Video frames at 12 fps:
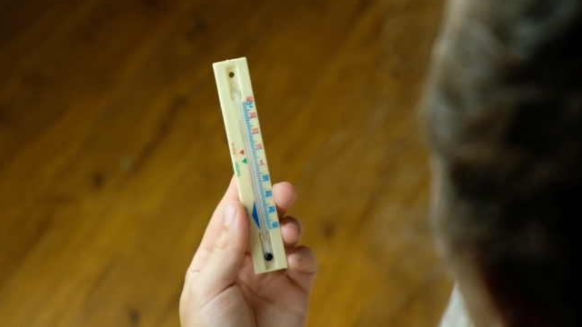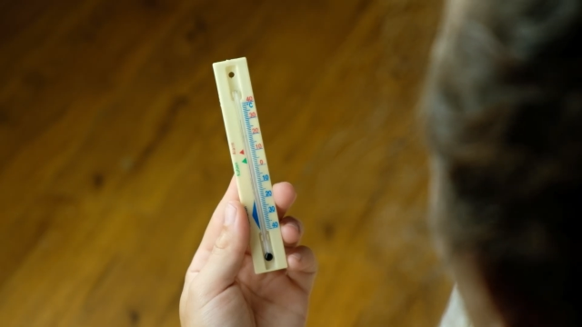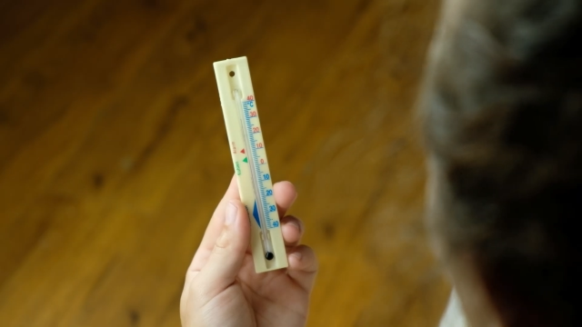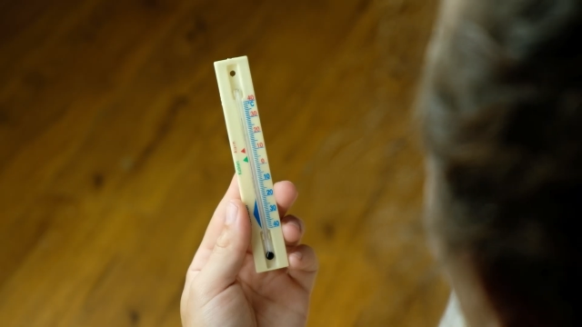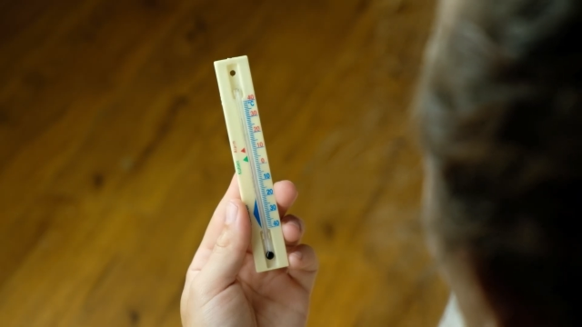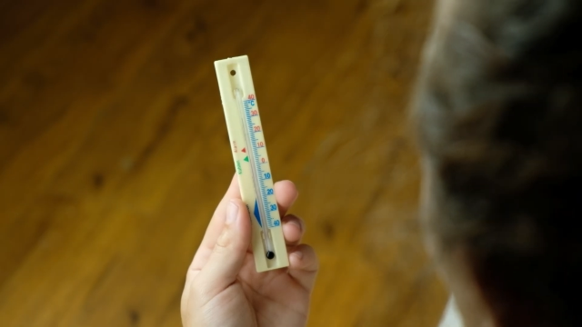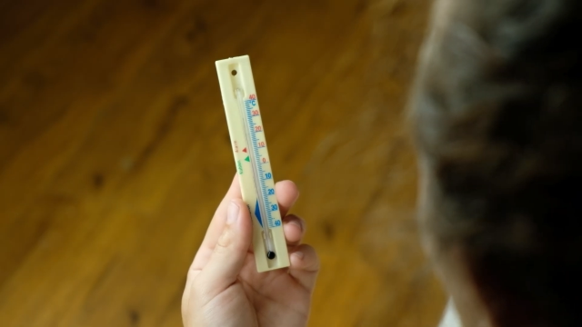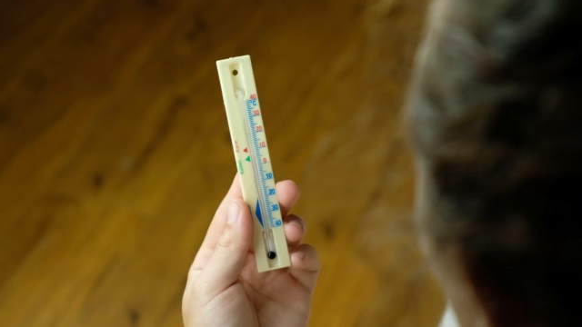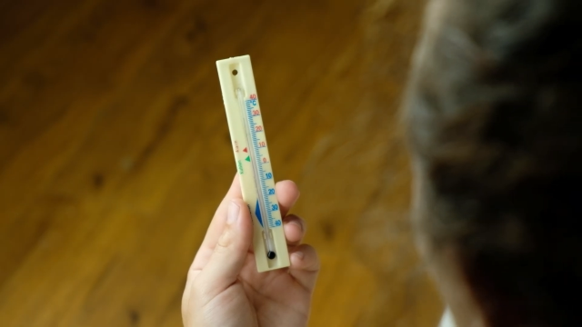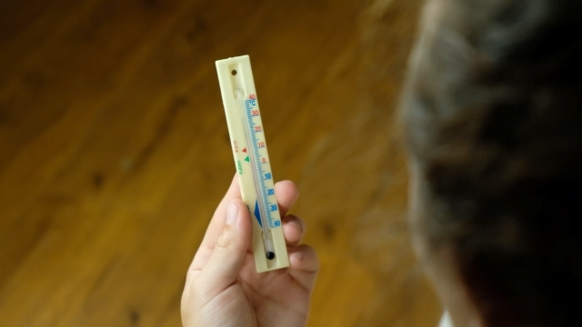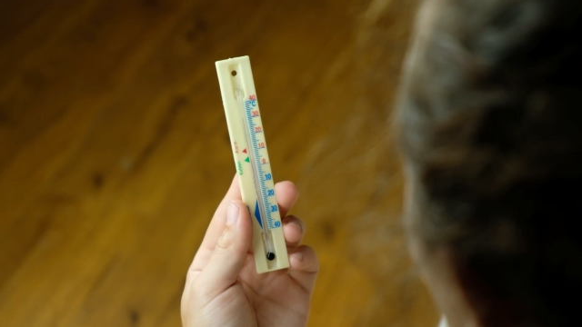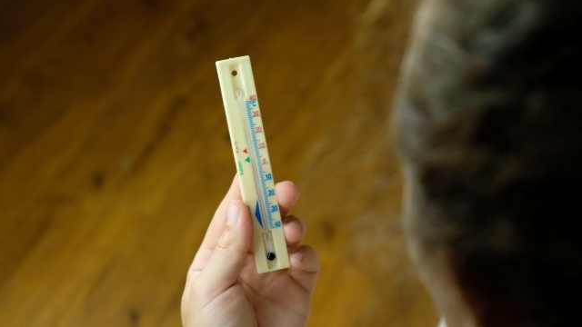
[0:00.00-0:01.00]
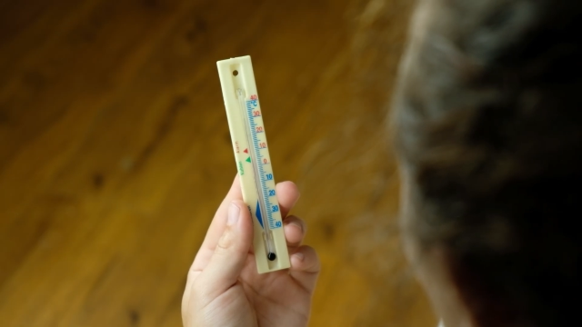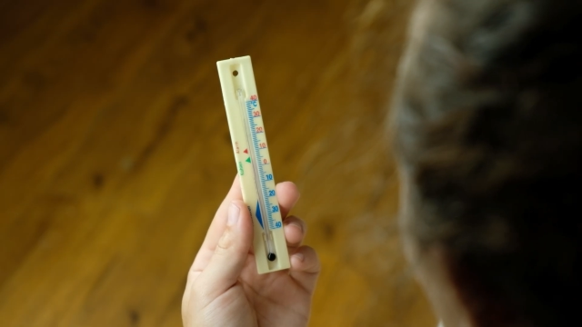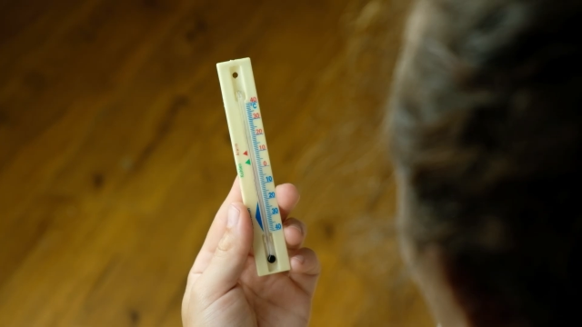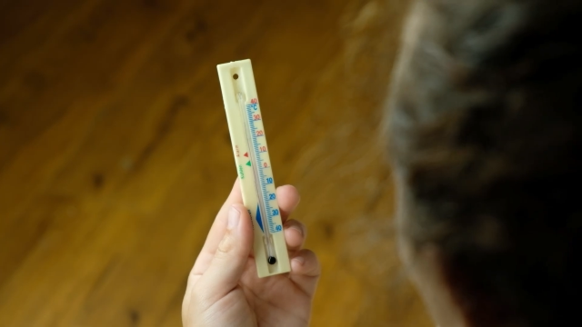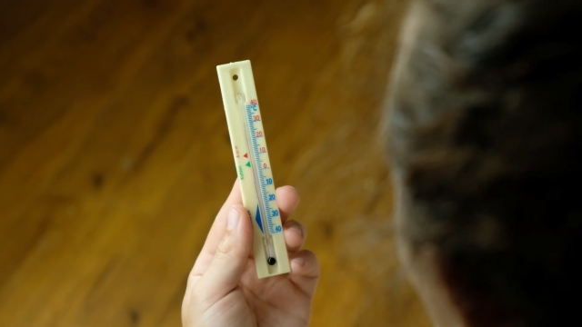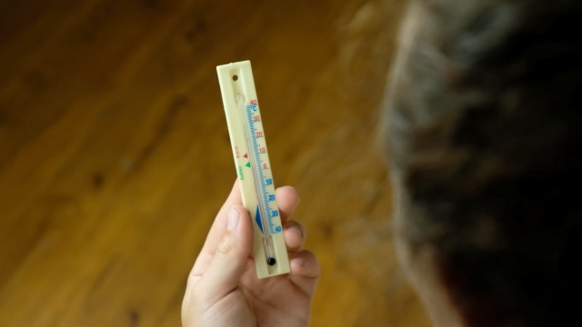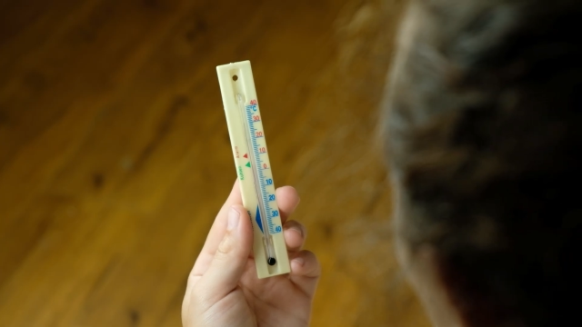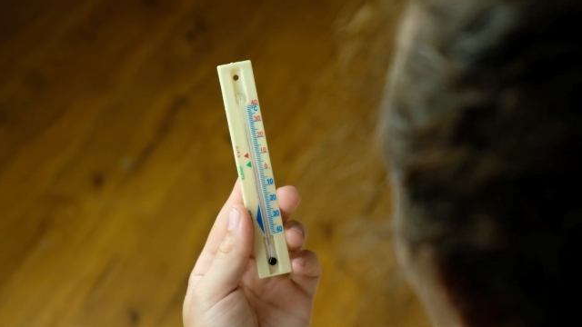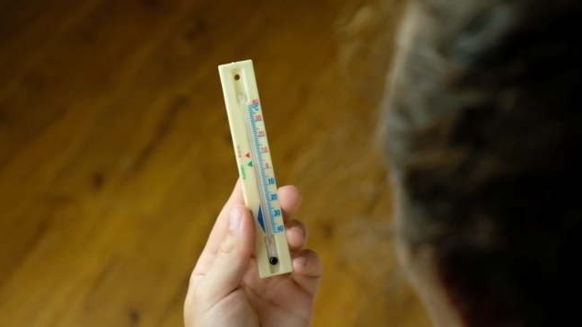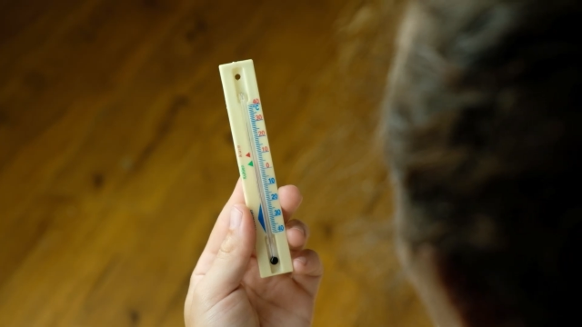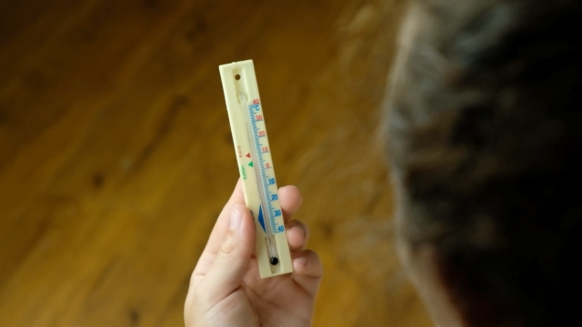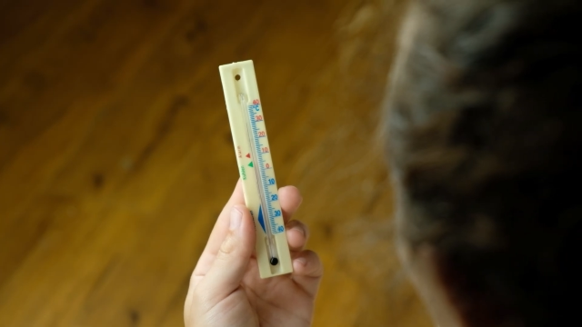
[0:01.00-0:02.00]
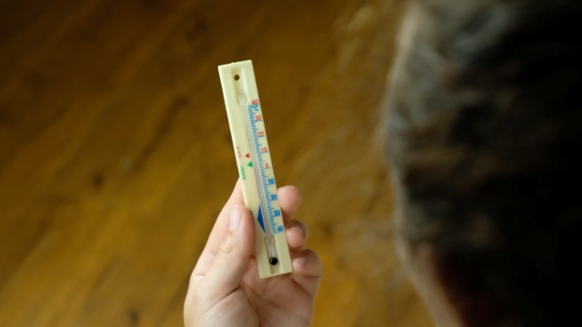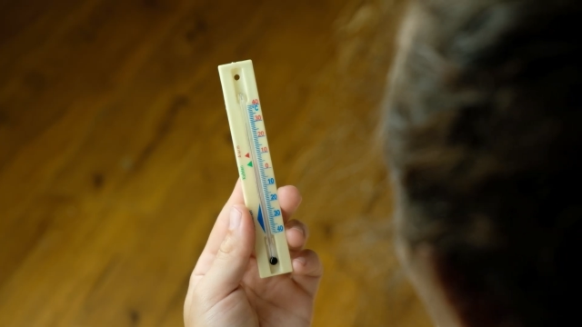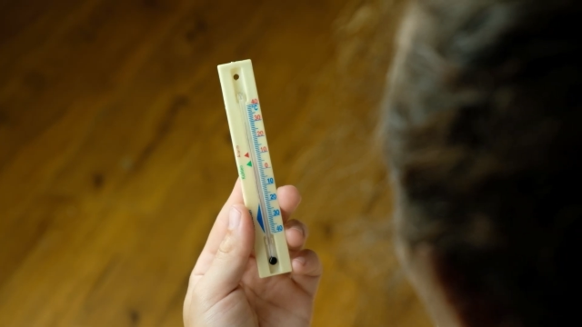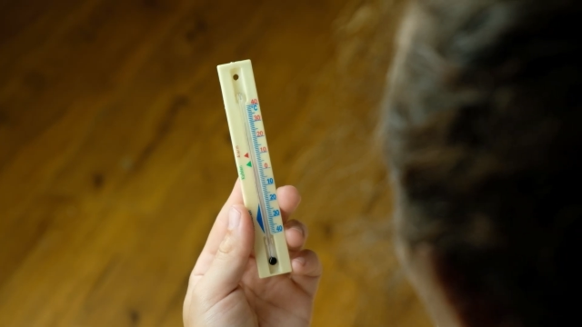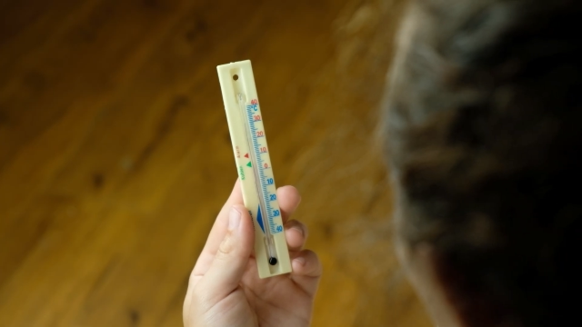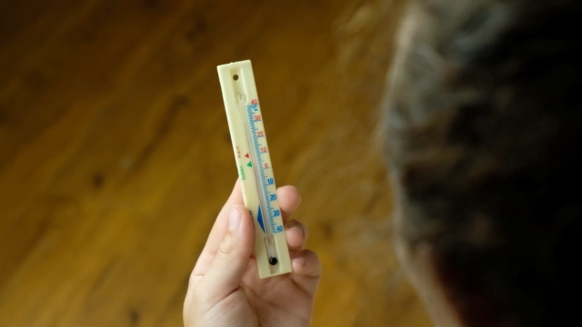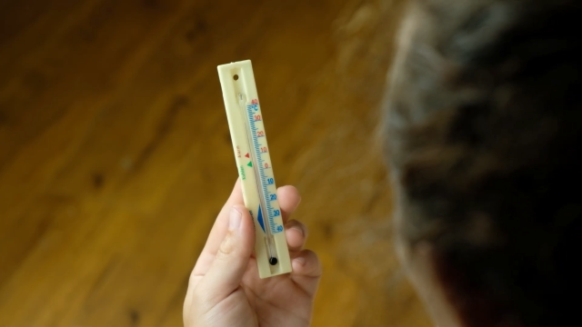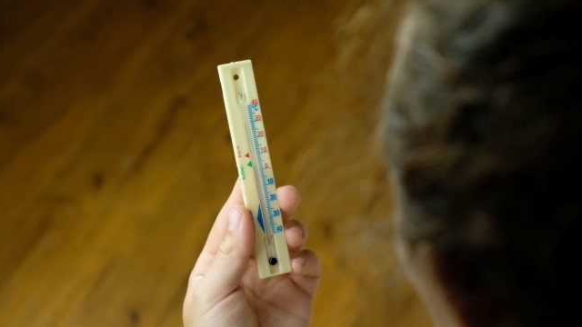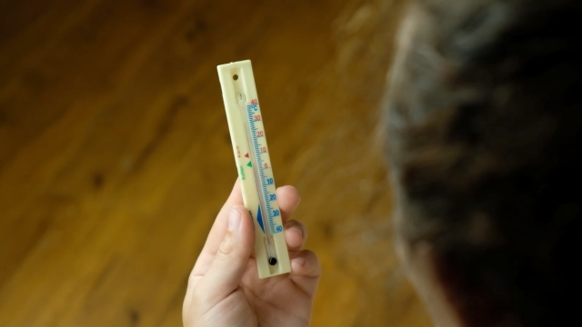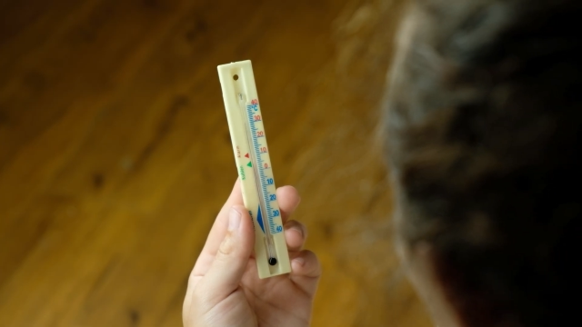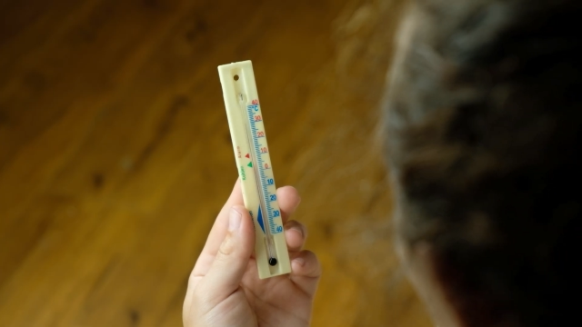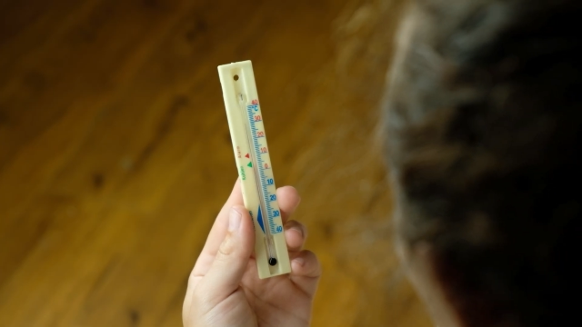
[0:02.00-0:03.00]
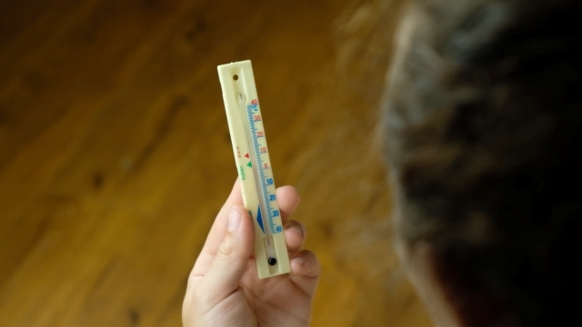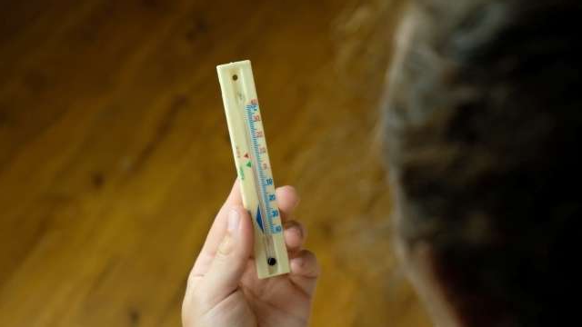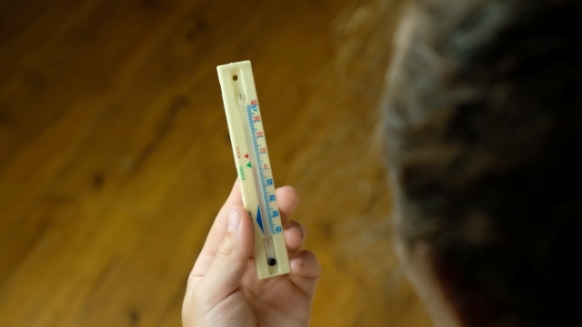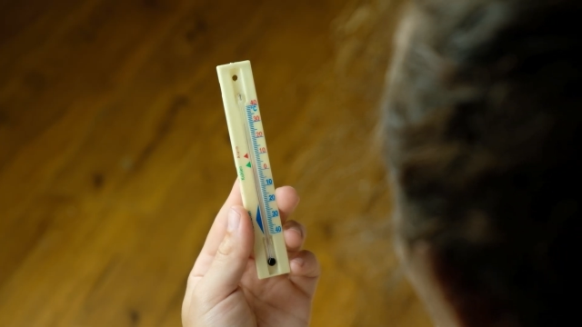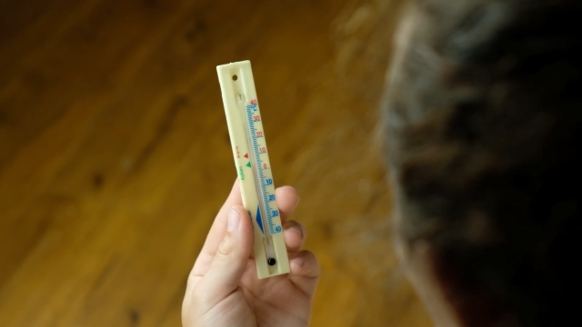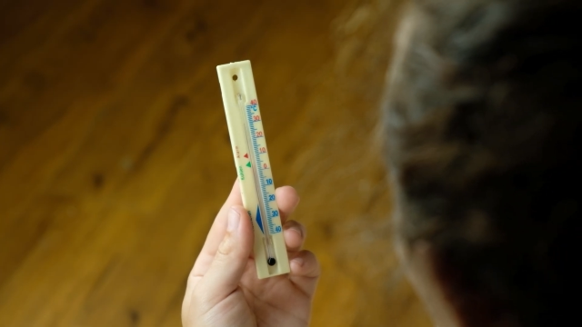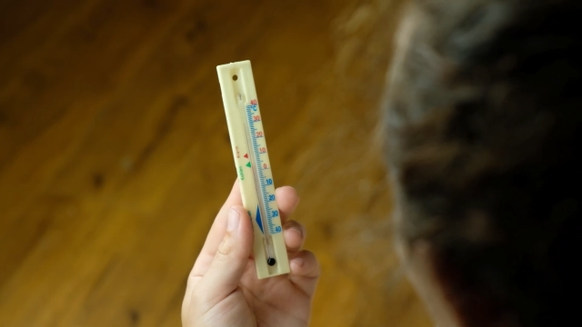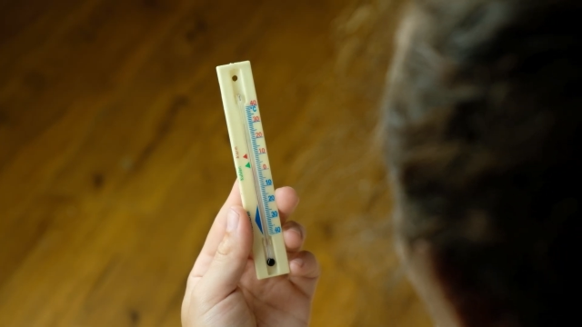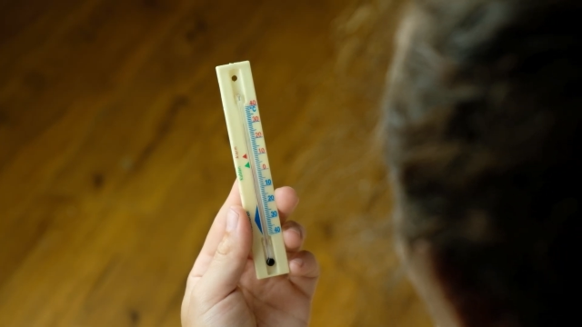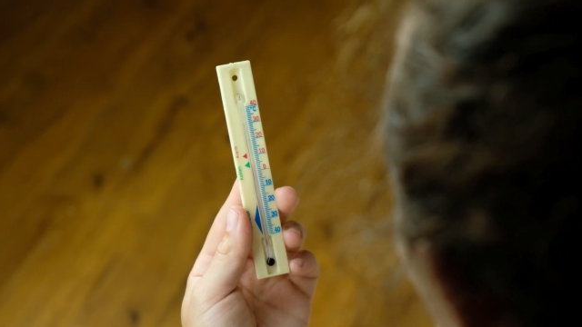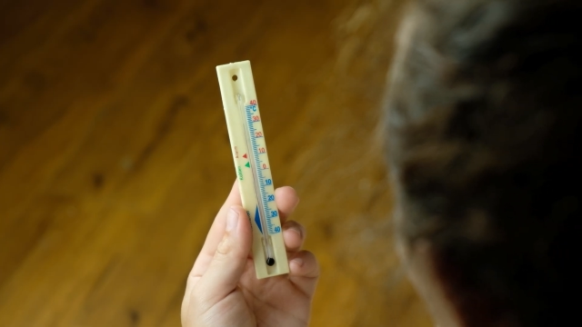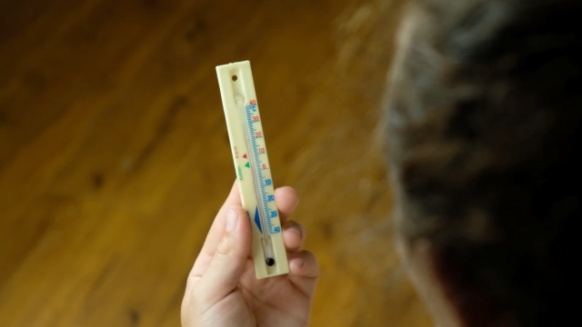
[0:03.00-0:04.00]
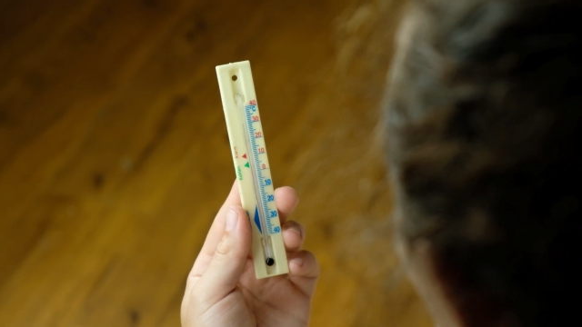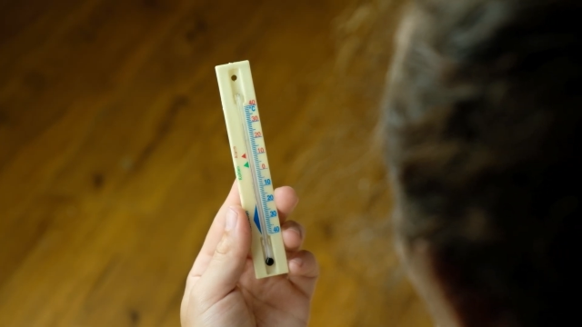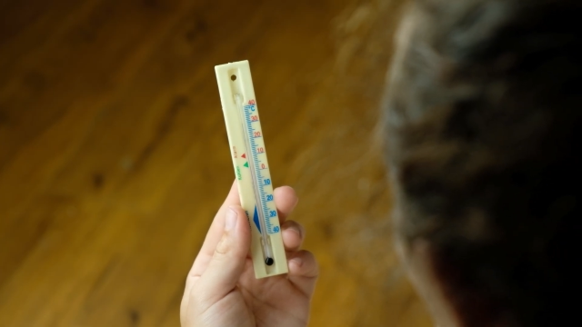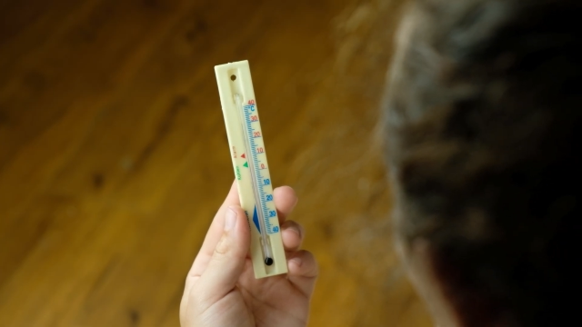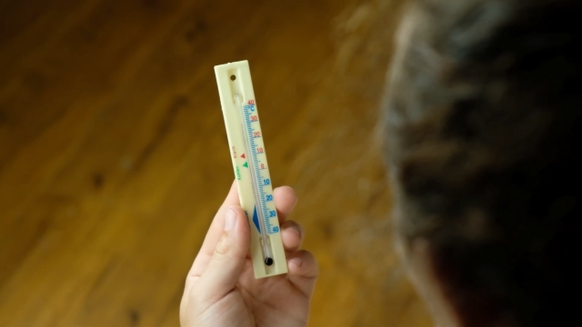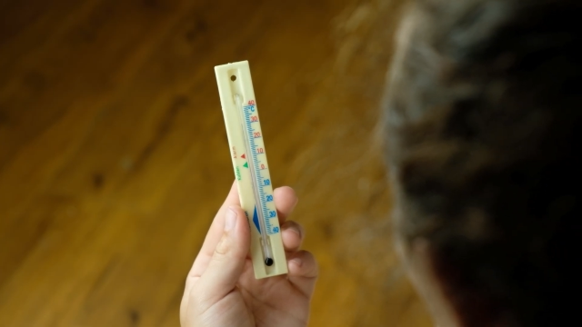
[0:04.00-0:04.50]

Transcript: No face is visible, so there are no lips to read.